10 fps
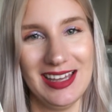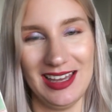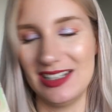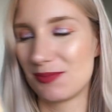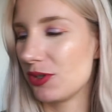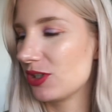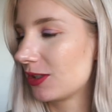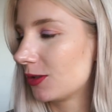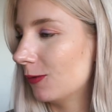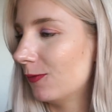in this project
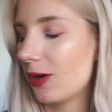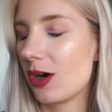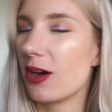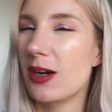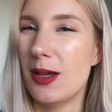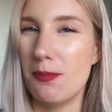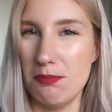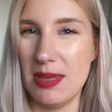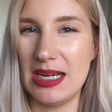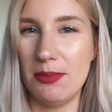so far,
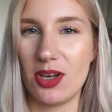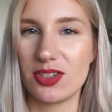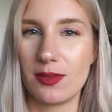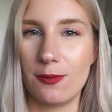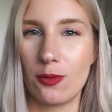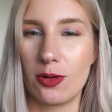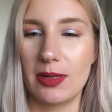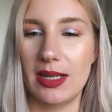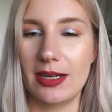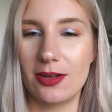mainly because of the
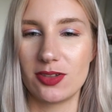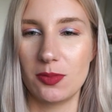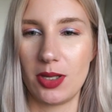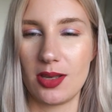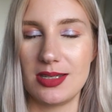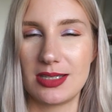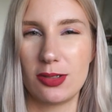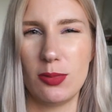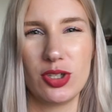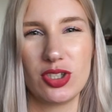formula and also because it's
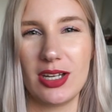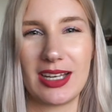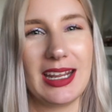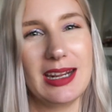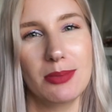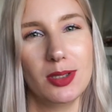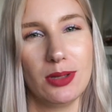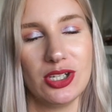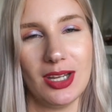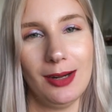so much like an
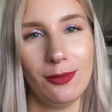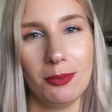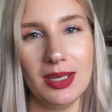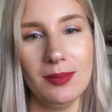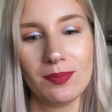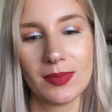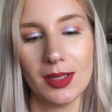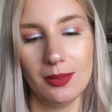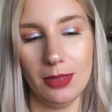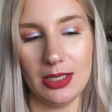in-between shade for me.
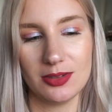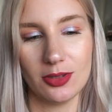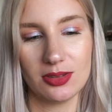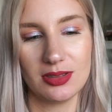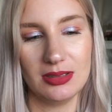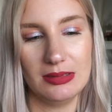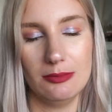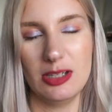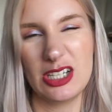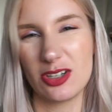It's not
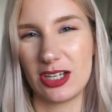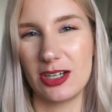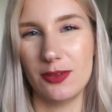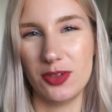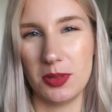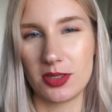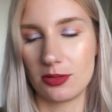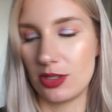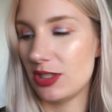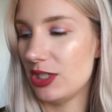really dark enough to be a
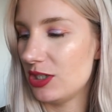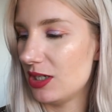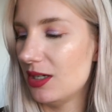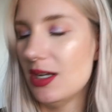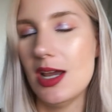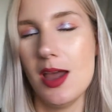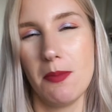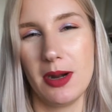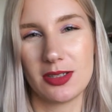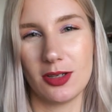transition,
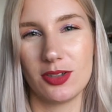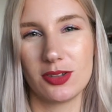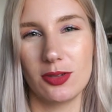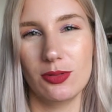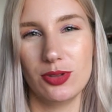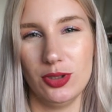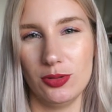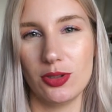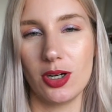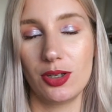but it's also
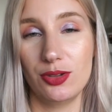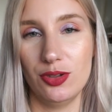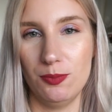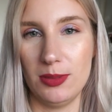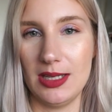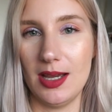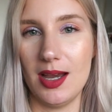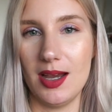too dark to be